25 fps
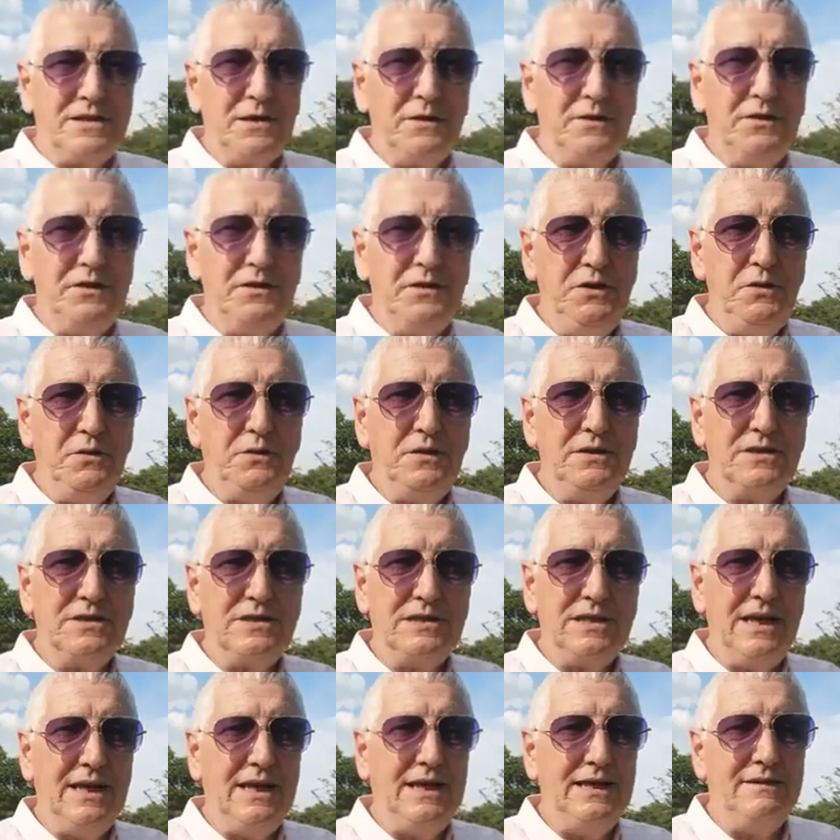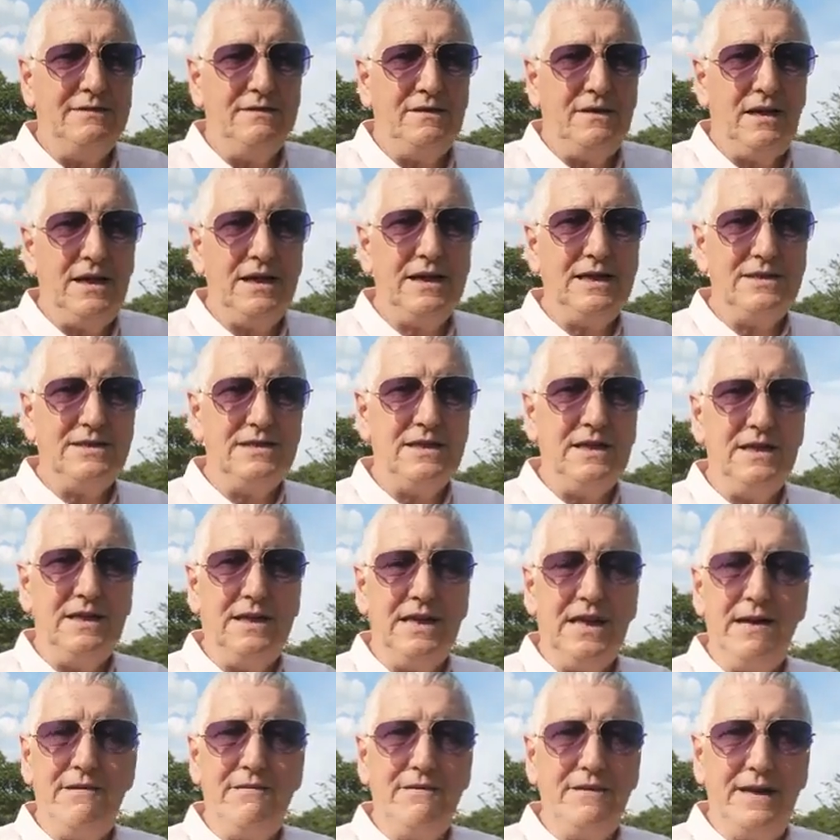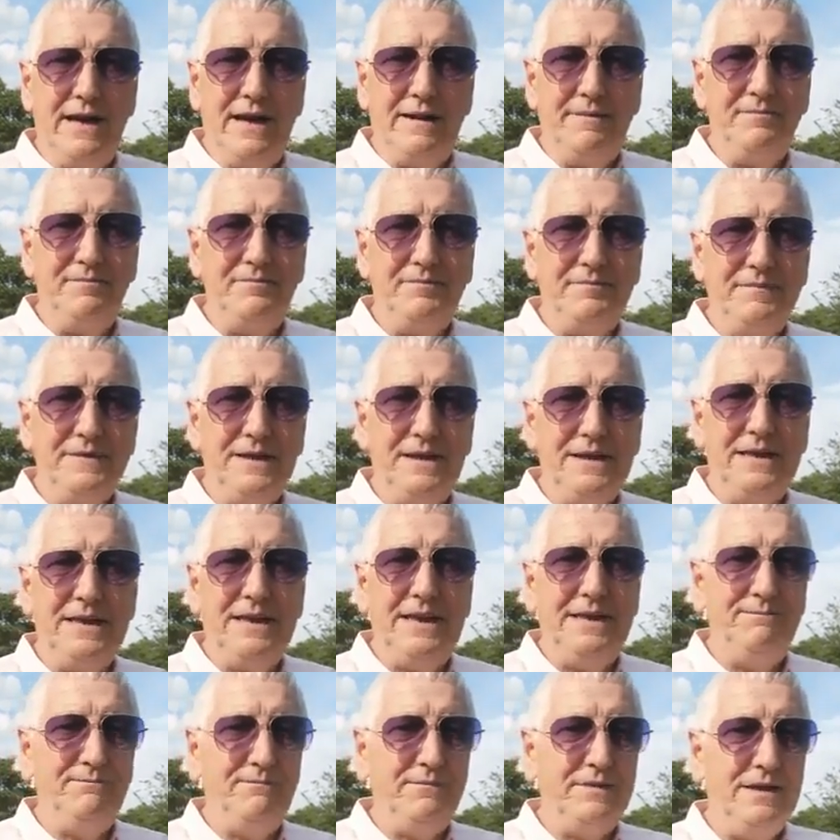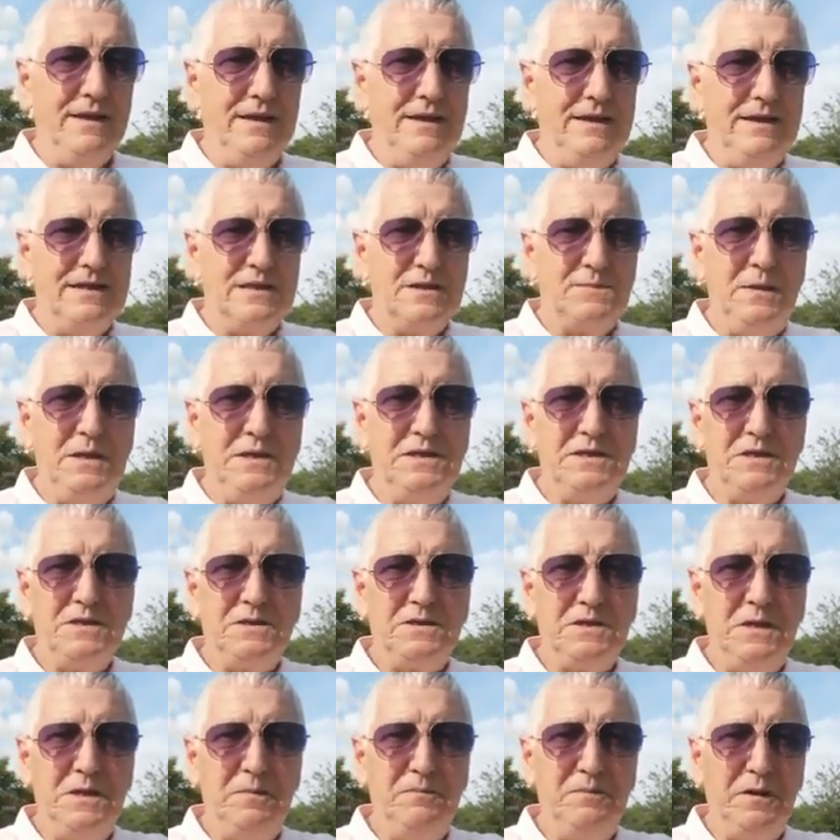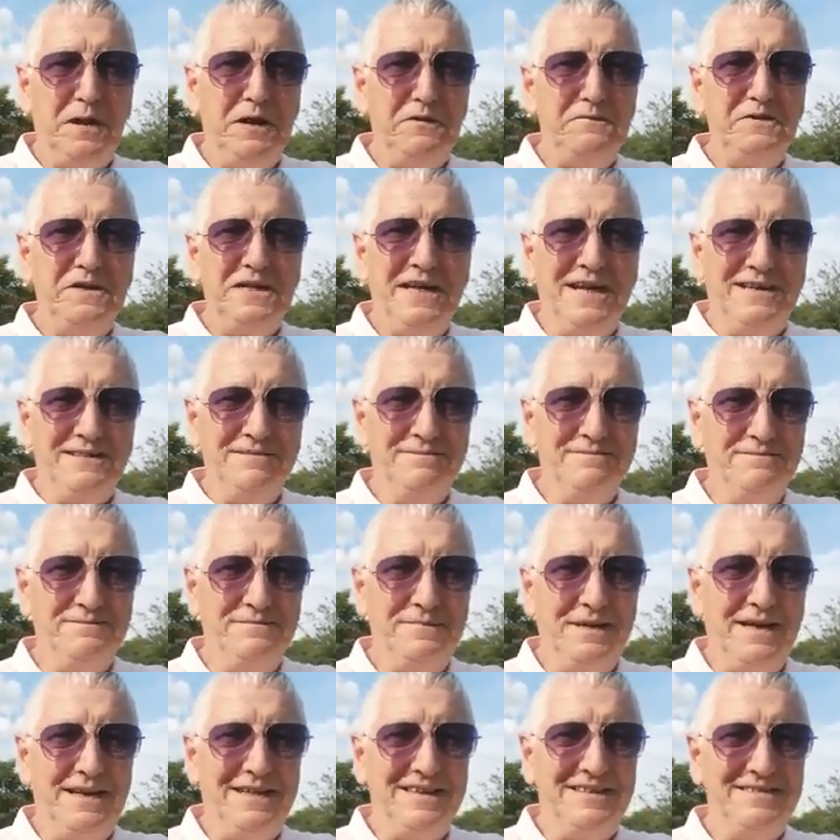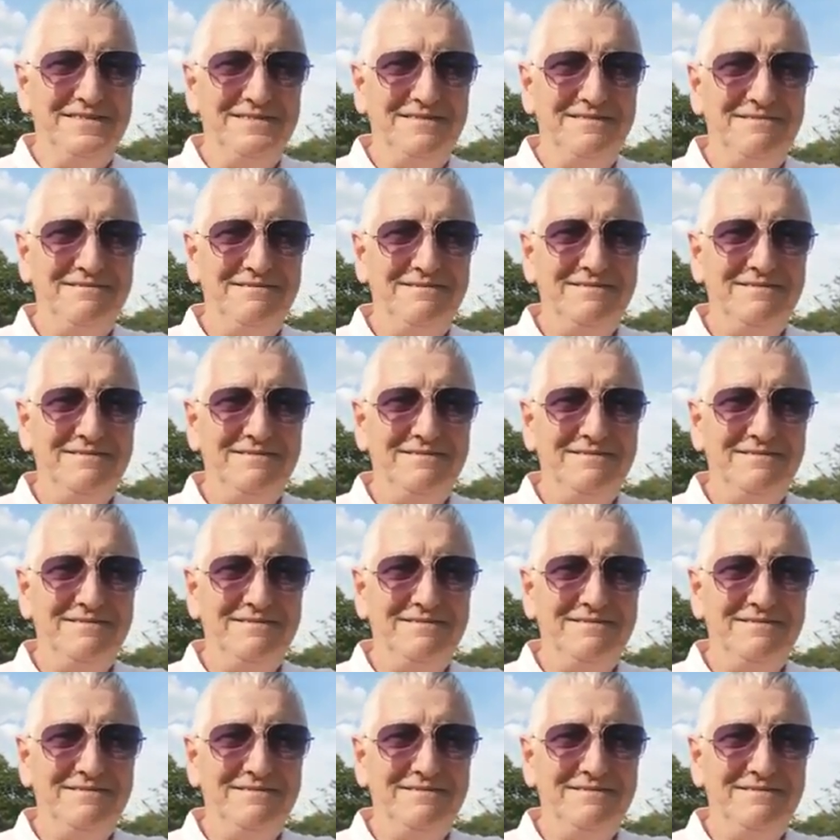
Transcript: so that you can say, I can take care of that. Okay. Speak to you soon. Bye for now. Bye.